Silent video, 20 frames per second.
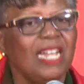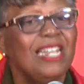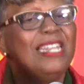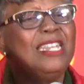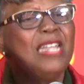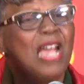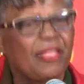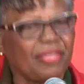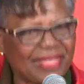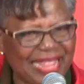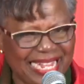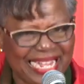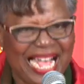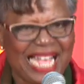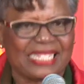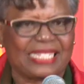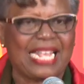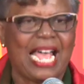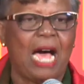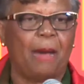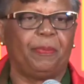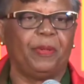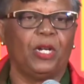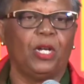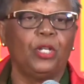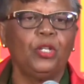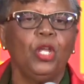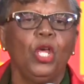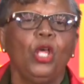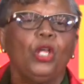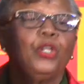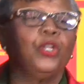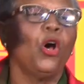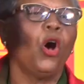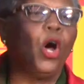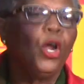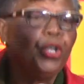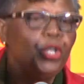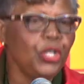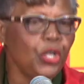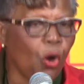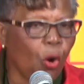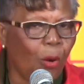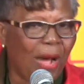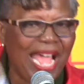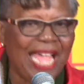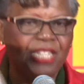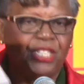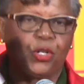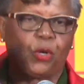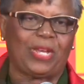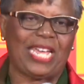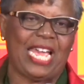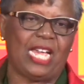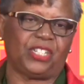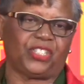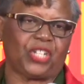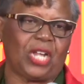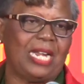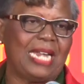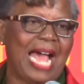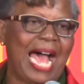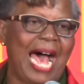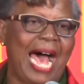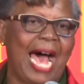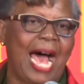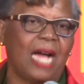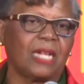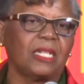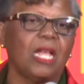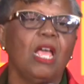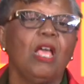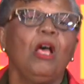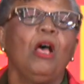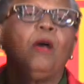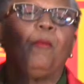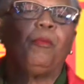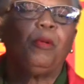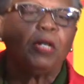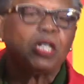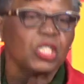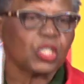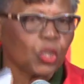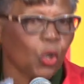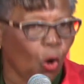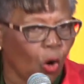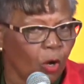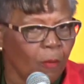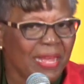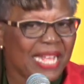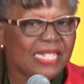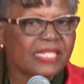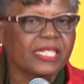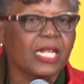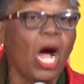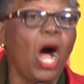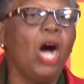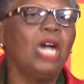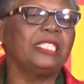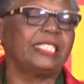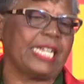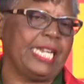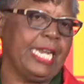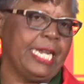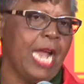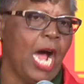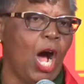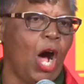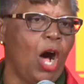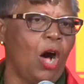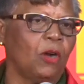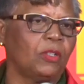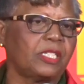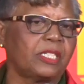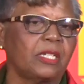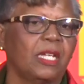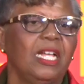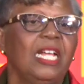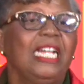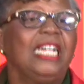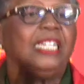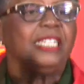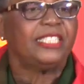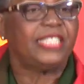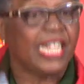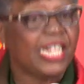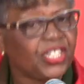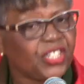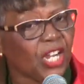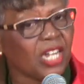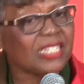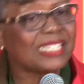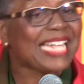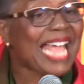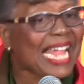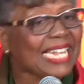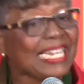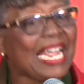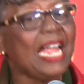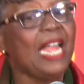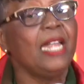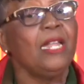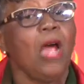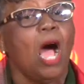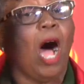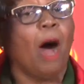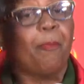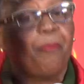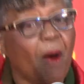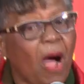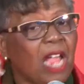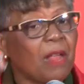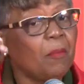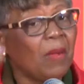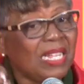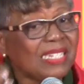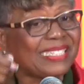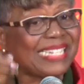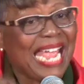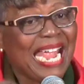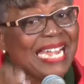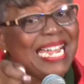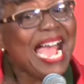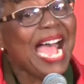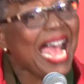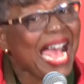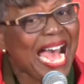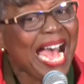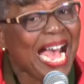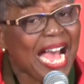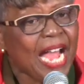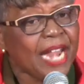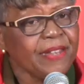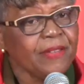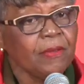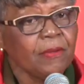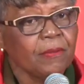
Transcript: nothing has happened. No new Education Act. School meals gone to the dogs. Teachers getting appointments in the hand